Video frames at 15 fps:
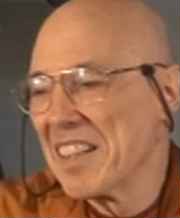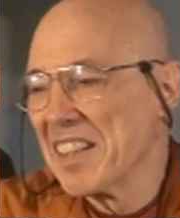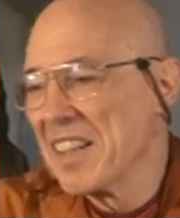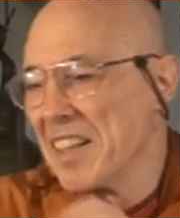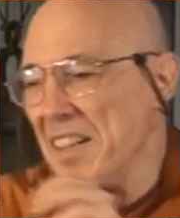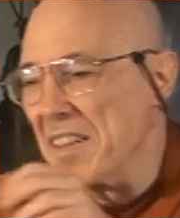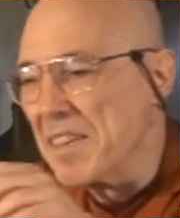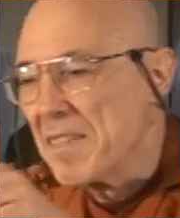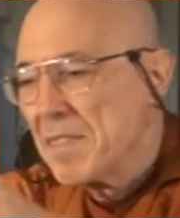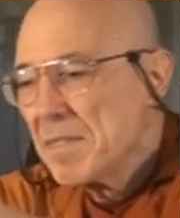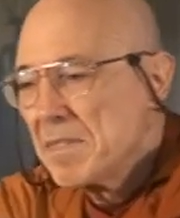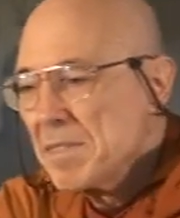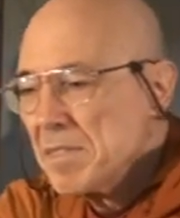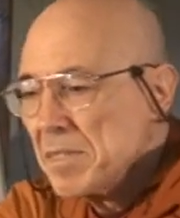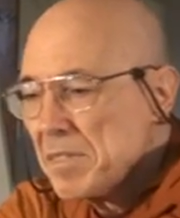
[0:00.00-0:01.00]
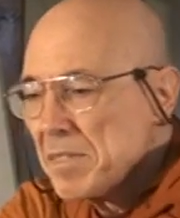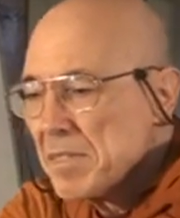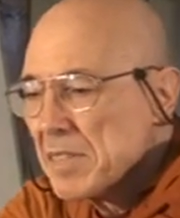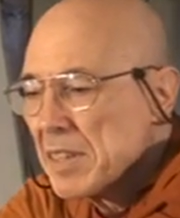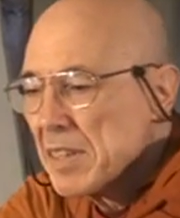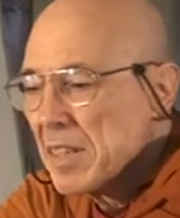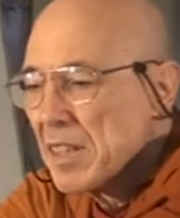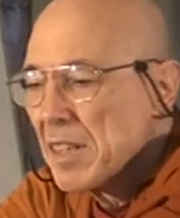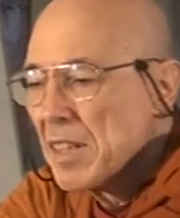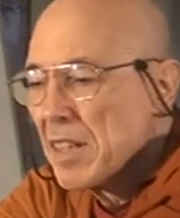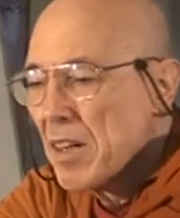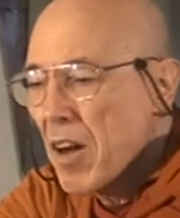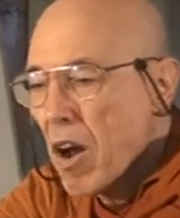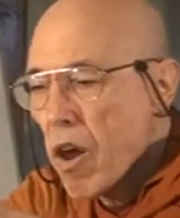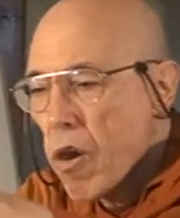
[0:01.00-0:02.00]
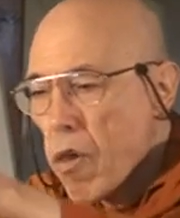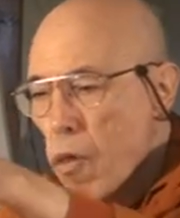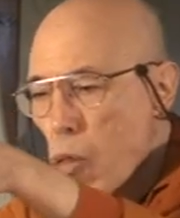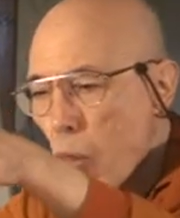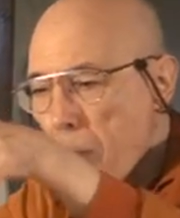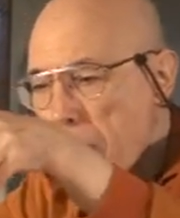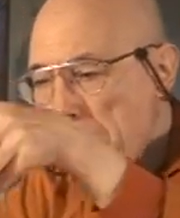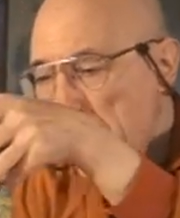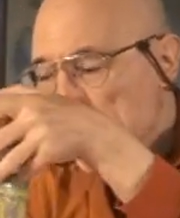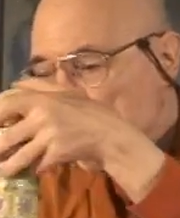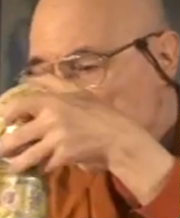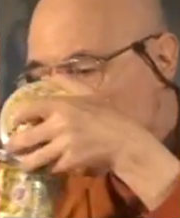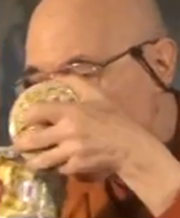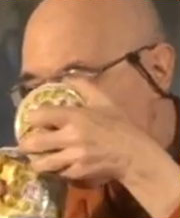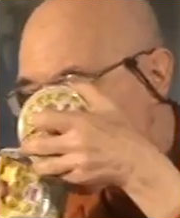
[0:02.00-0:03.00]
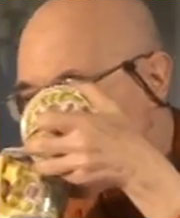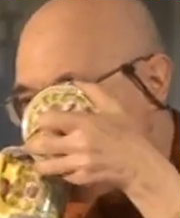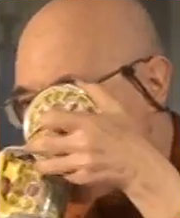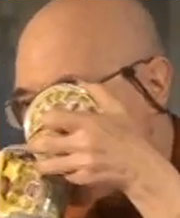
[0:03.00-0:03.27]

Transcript: Nobody speaks.